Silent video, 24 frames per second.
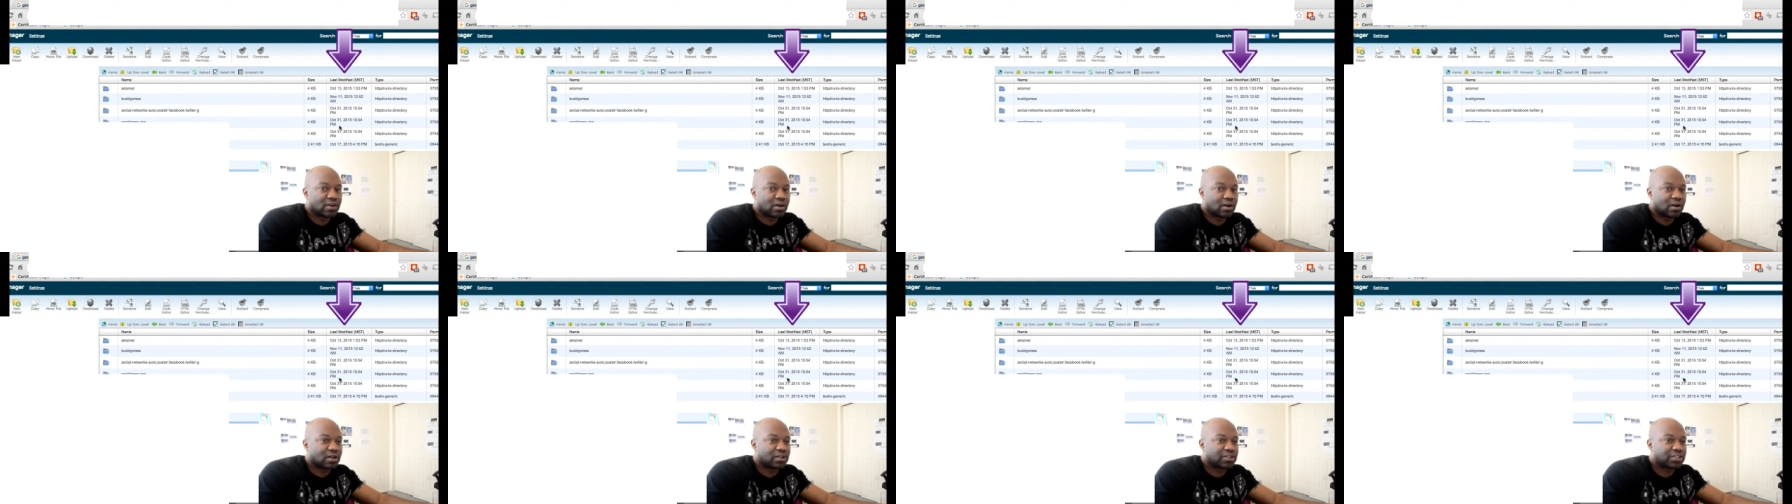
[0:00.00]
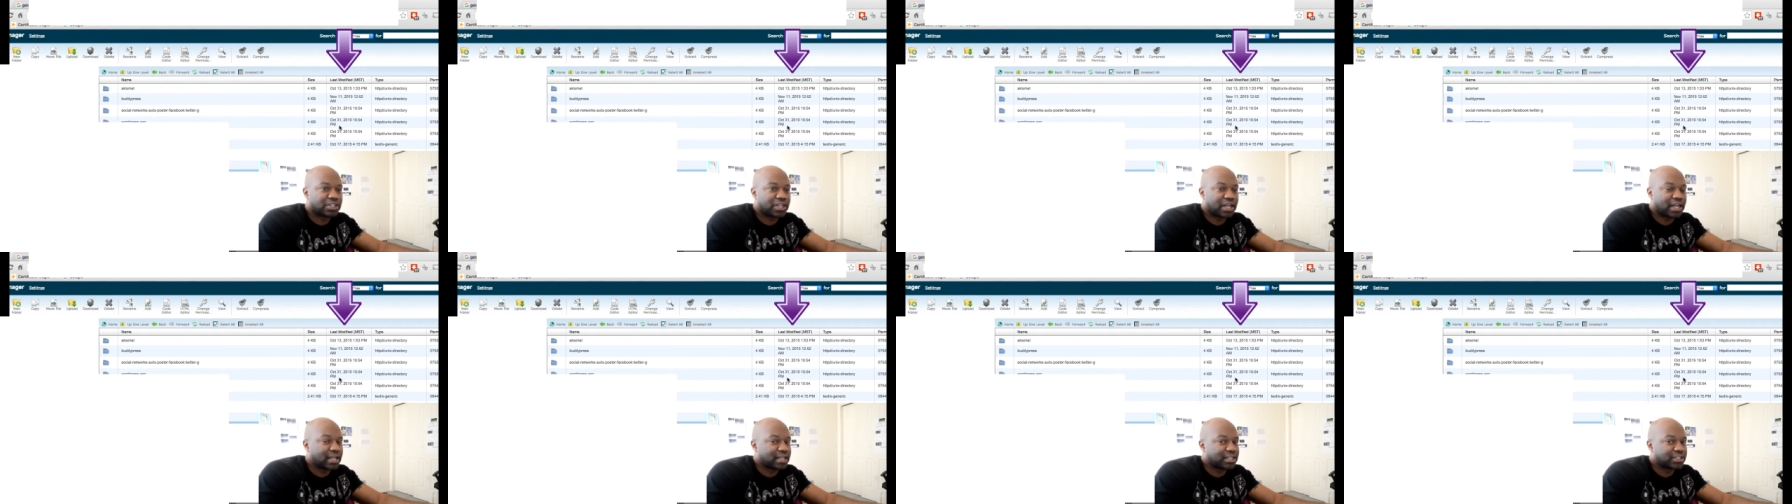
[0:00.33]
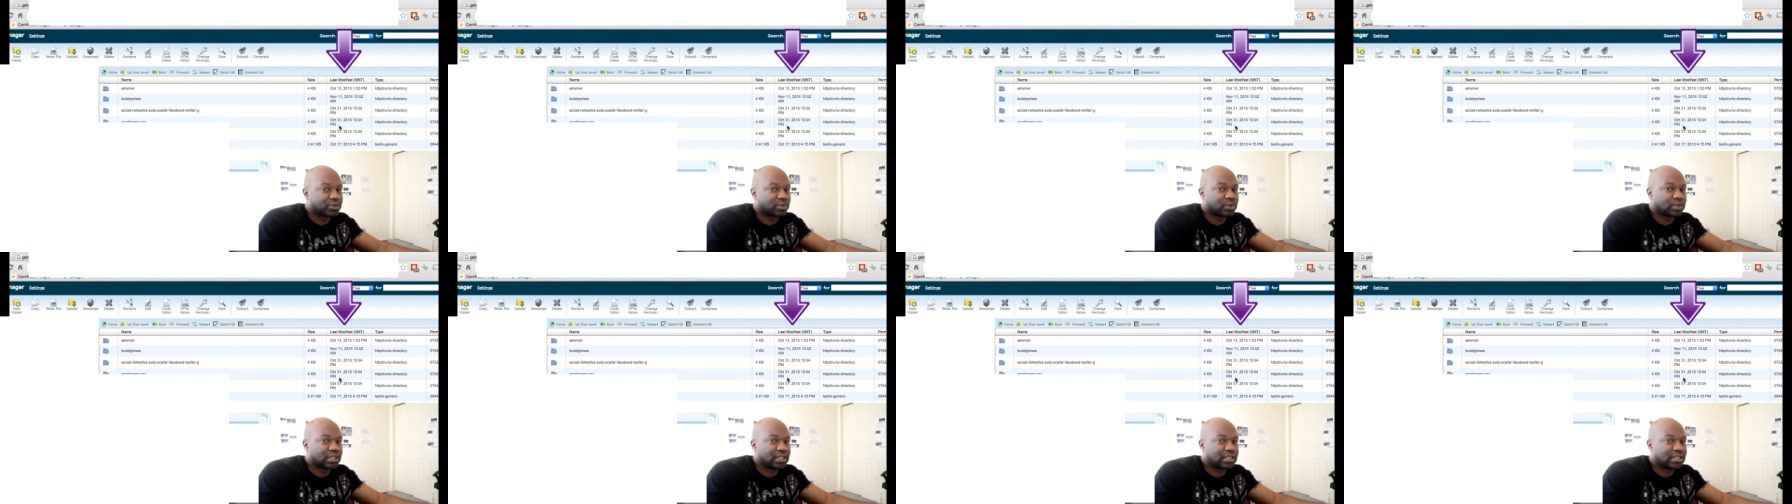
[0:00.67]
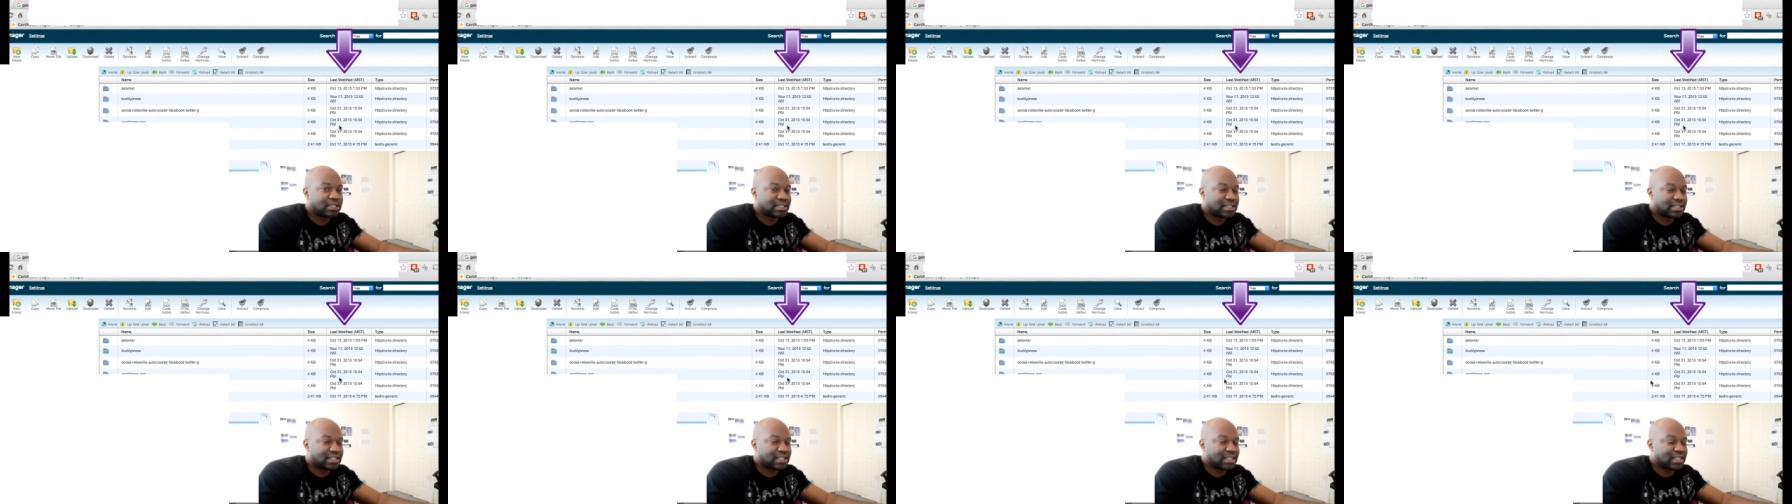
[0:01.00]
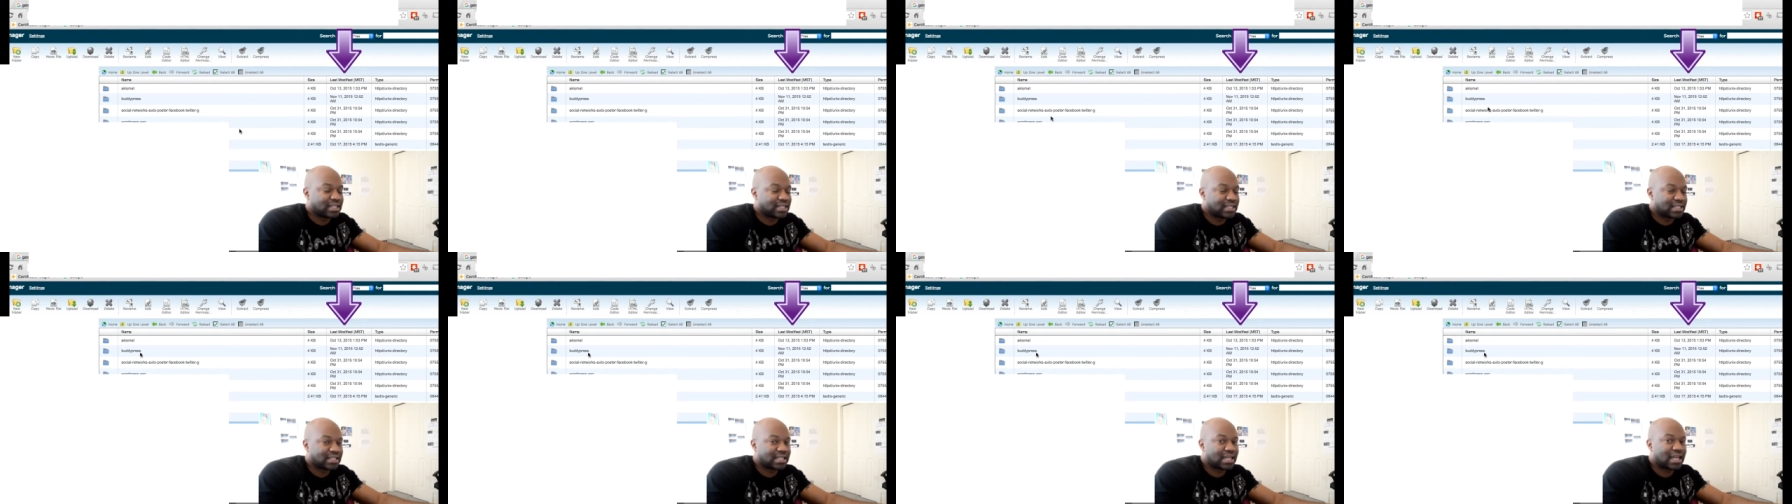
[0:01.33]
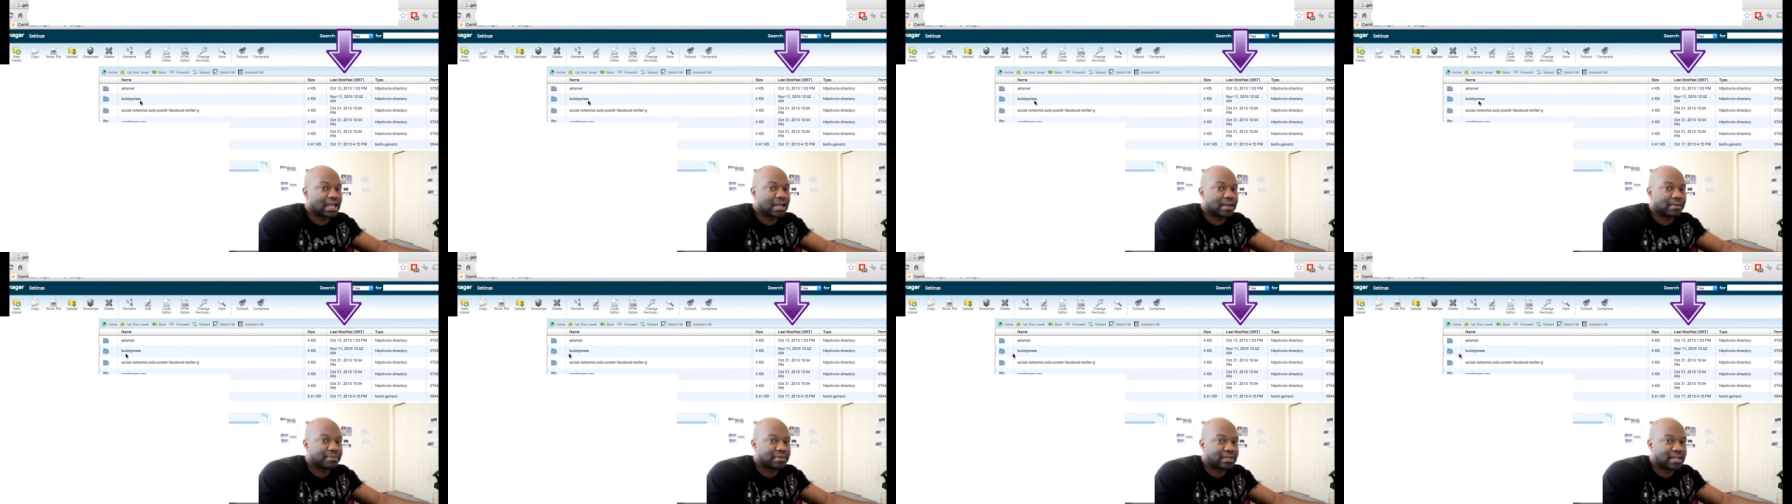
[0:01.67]
all changed with the
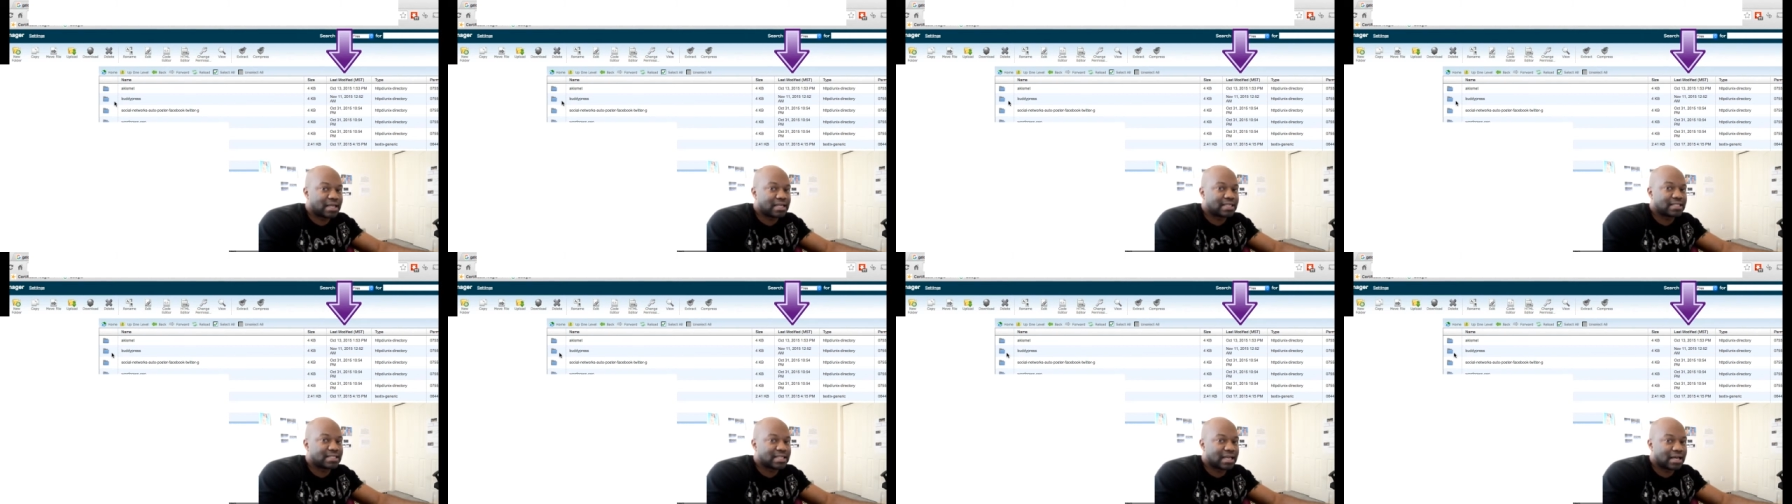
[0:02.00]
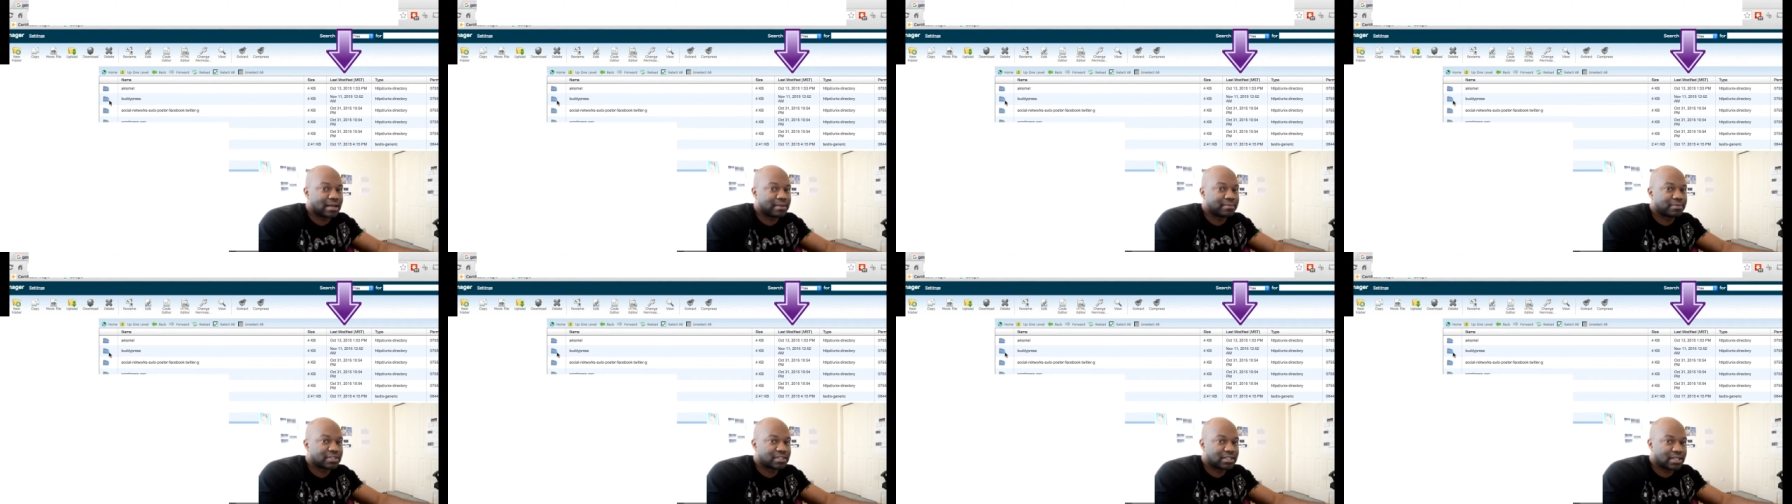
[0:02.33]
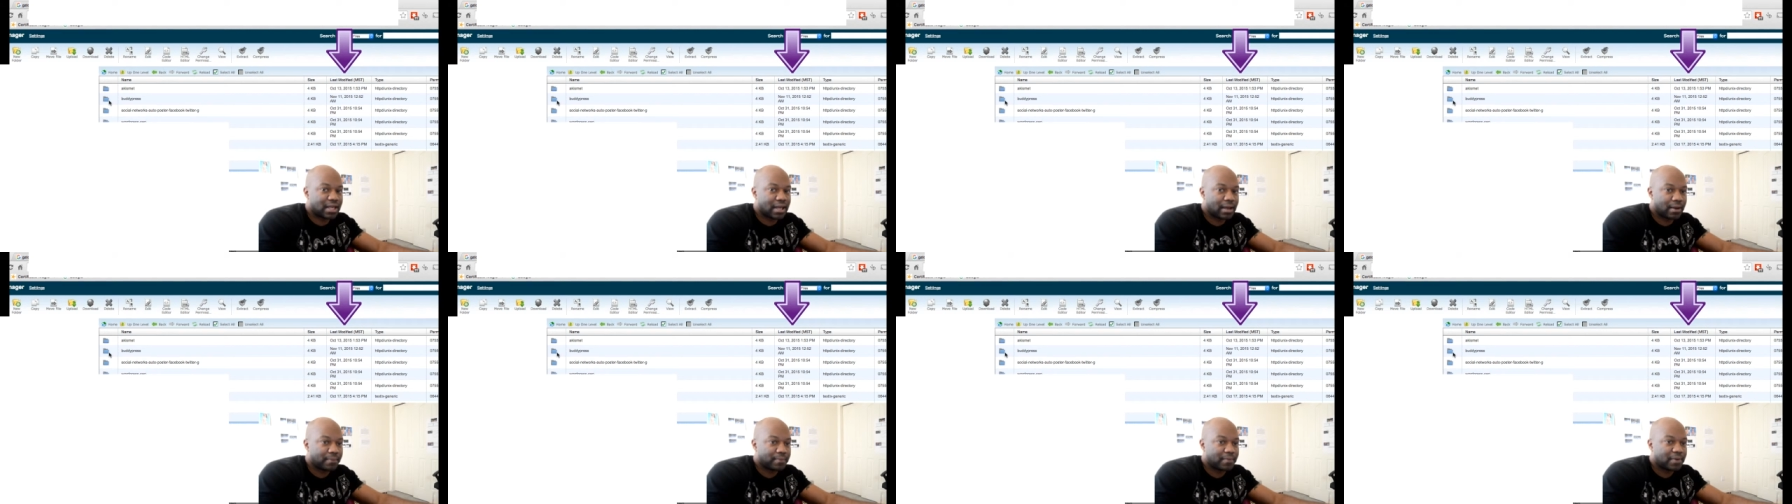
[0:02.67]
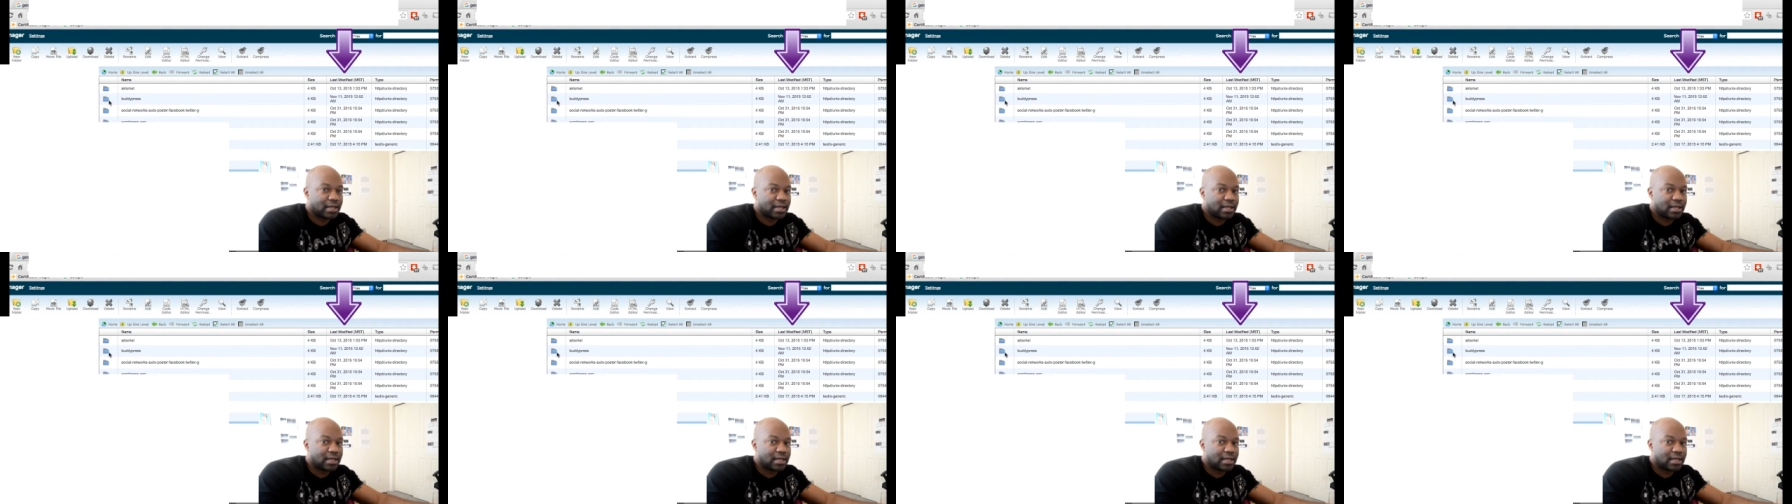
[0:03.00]
same date timestamp.